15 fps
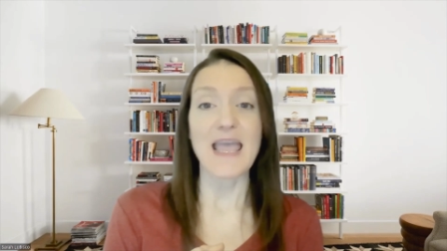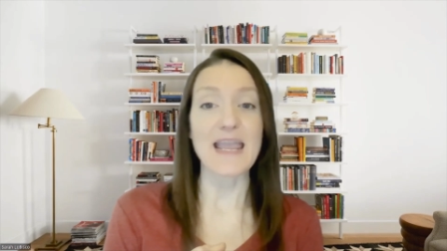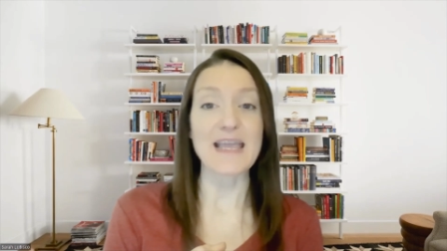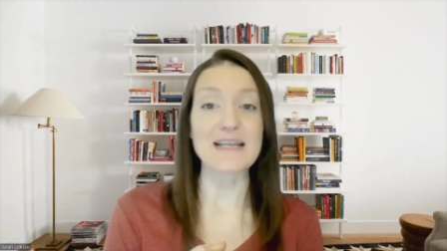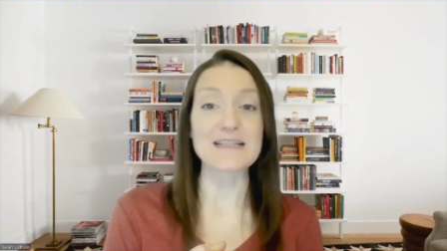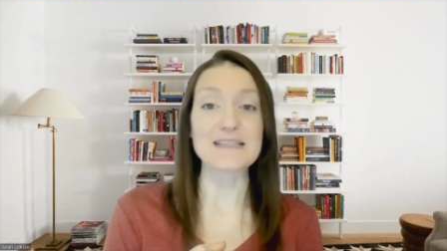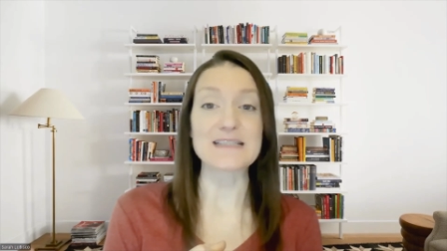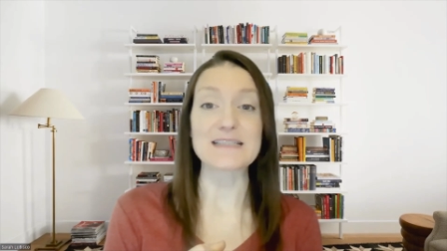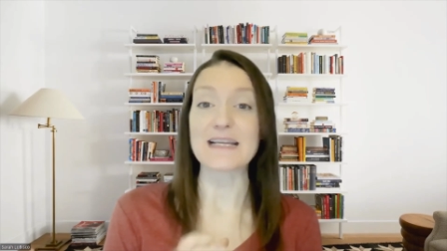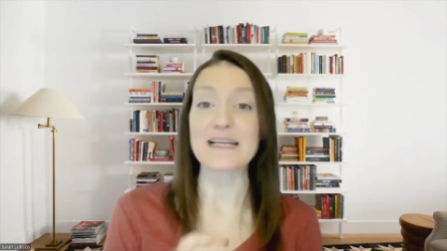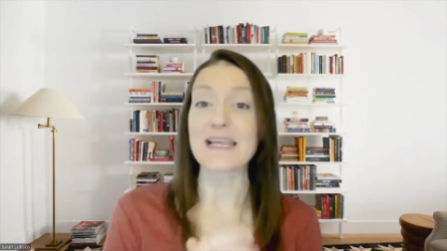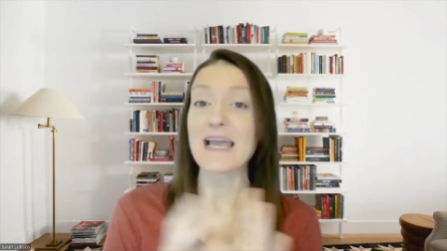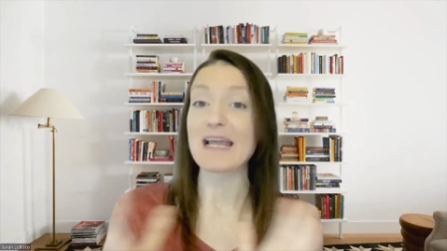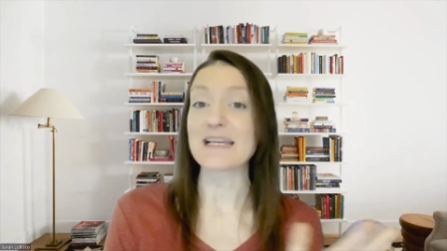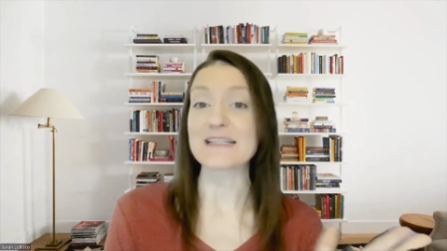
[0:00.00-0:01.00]
and
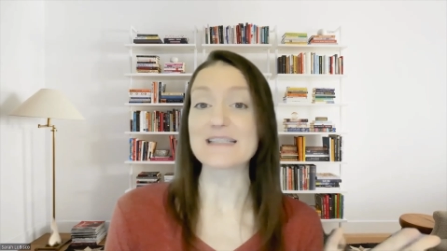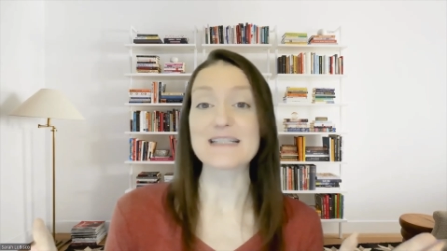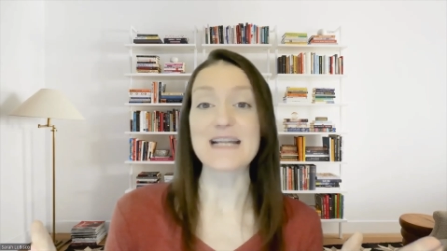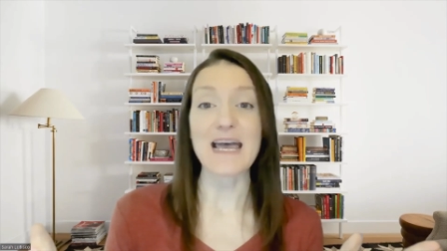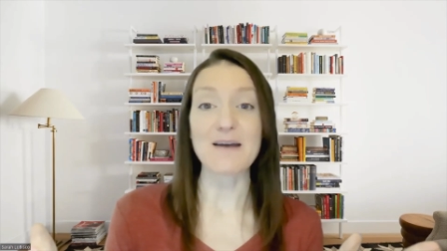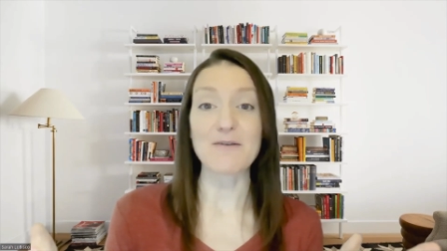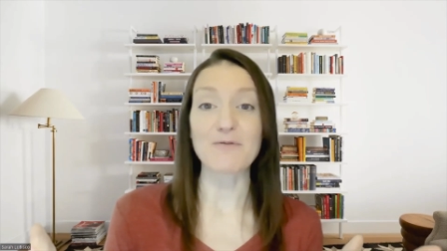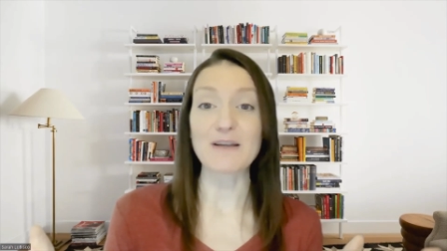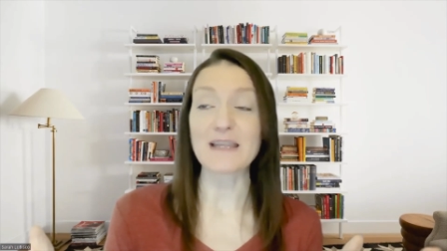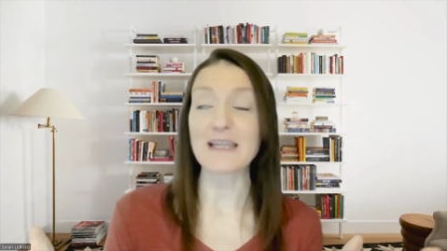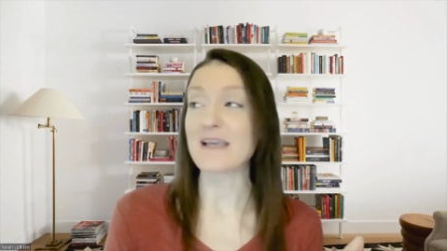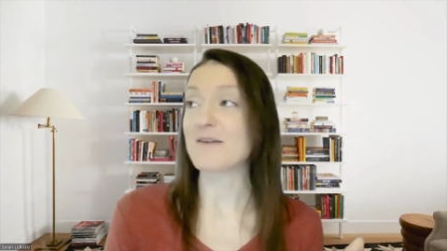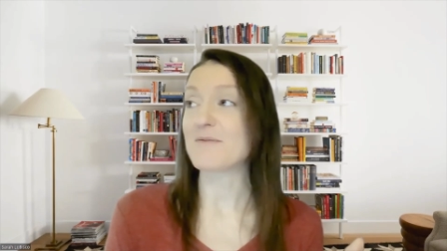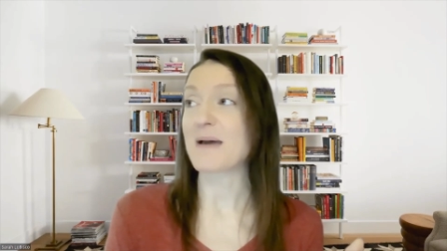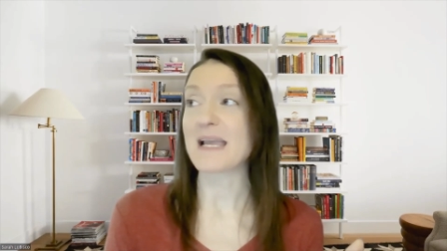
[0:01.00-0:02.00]
again it's not
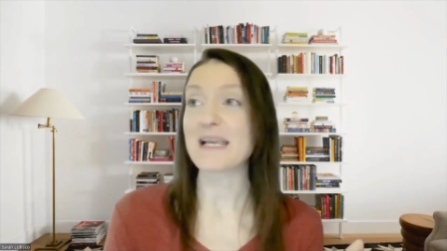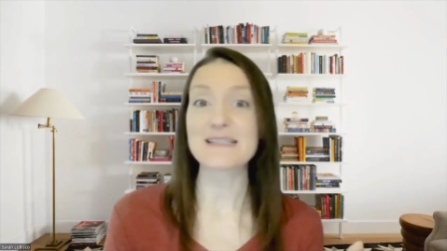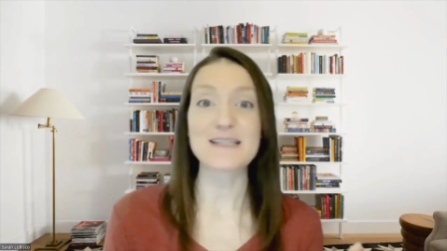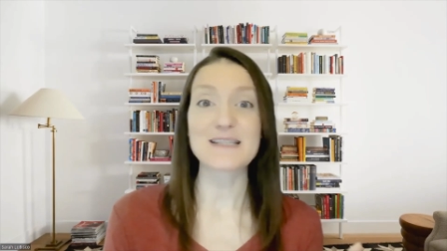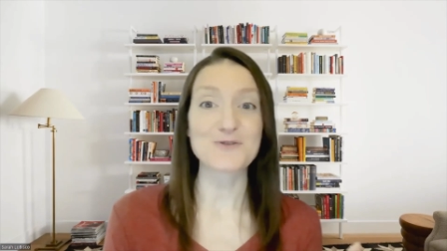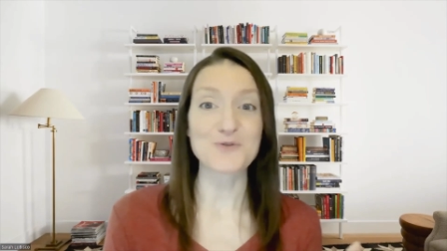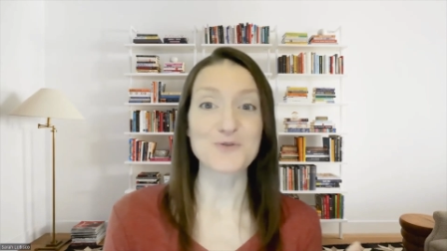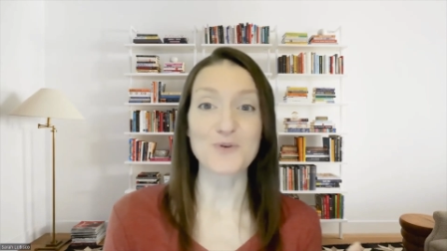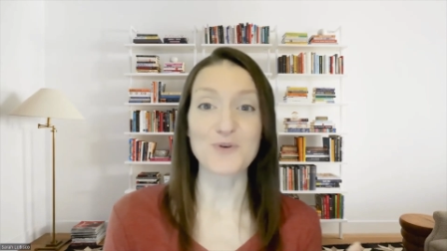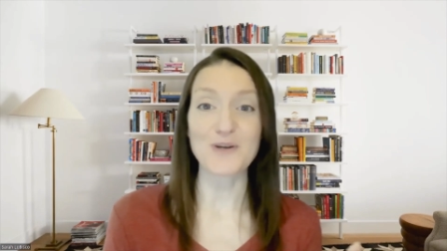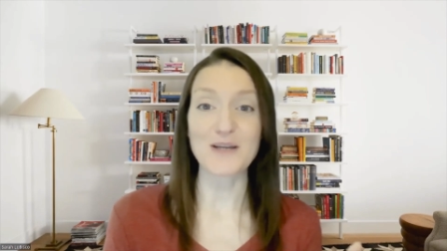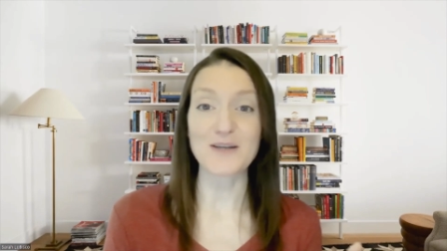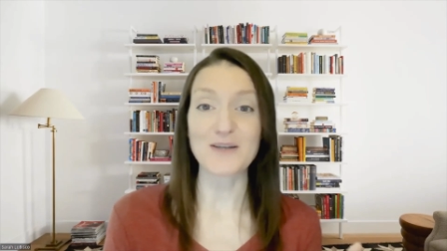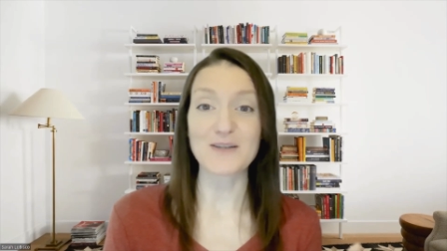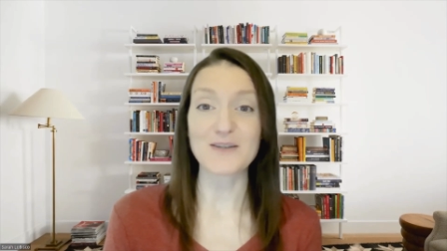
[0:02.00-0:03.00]
really in my essential
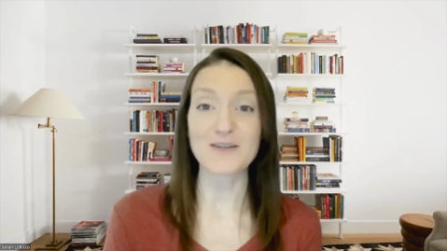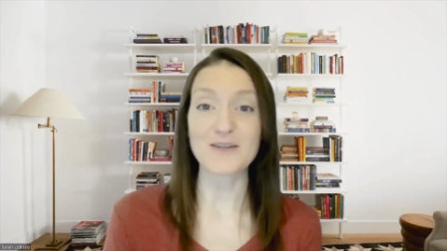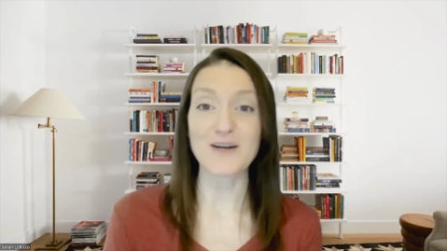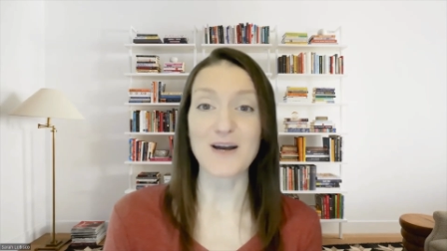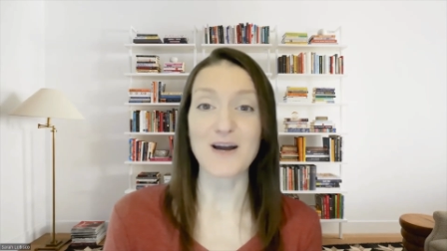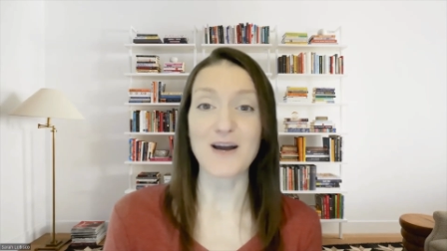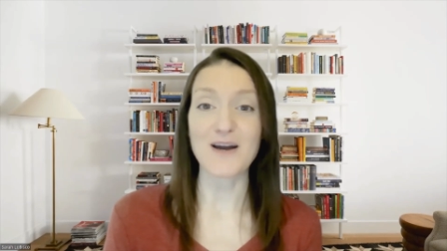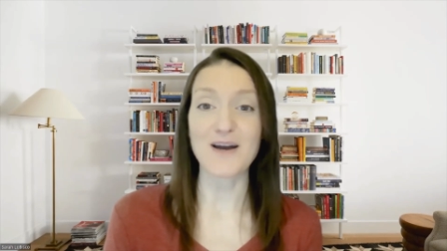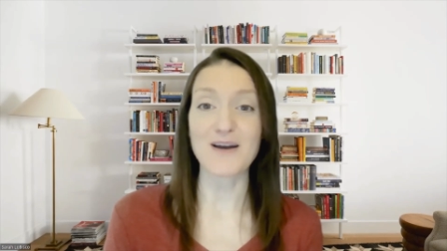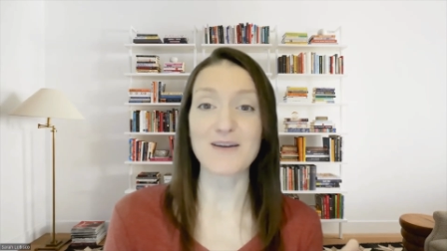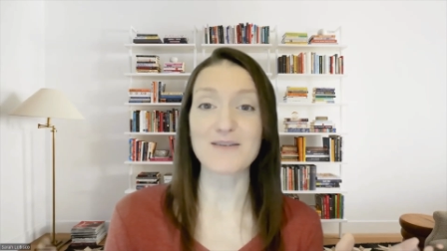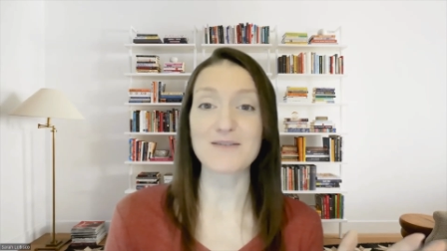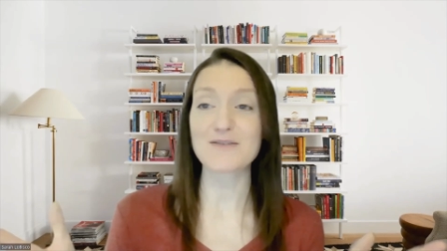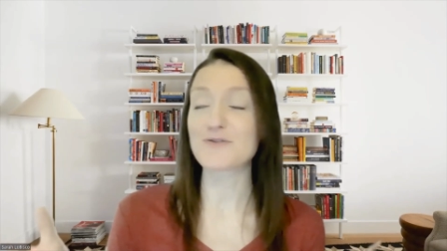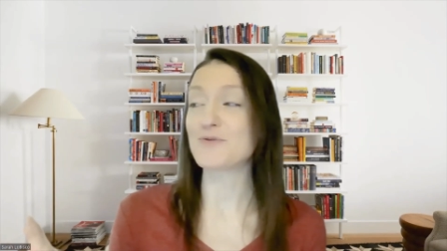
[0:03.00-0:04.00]
oil
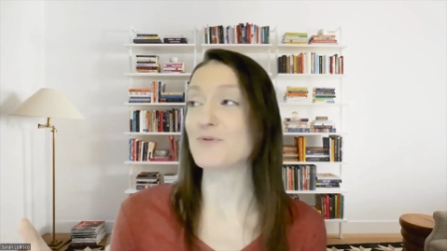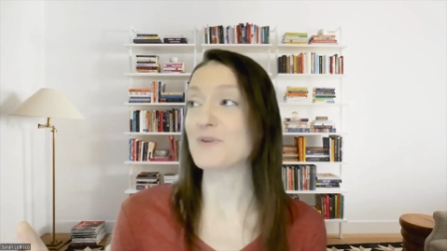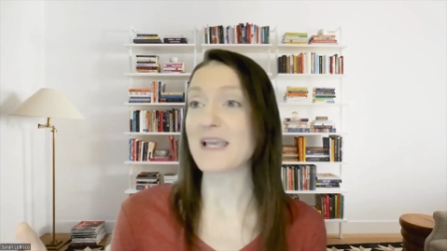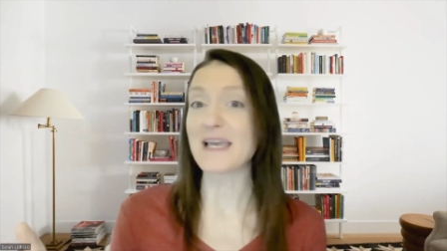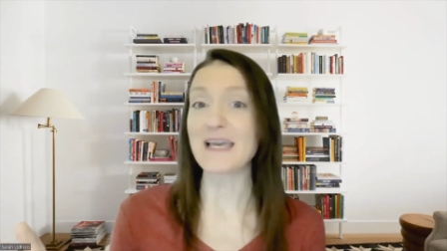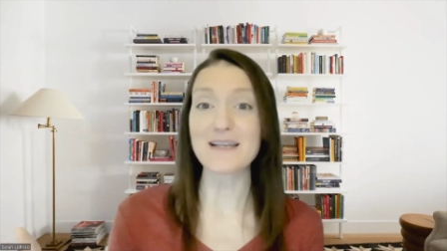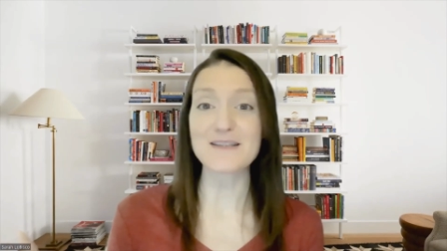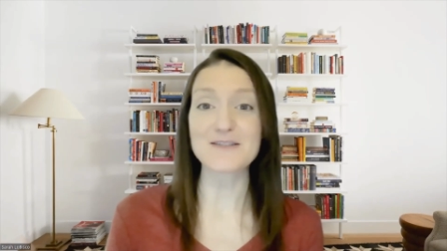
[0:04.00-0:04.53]
uh, toolkit.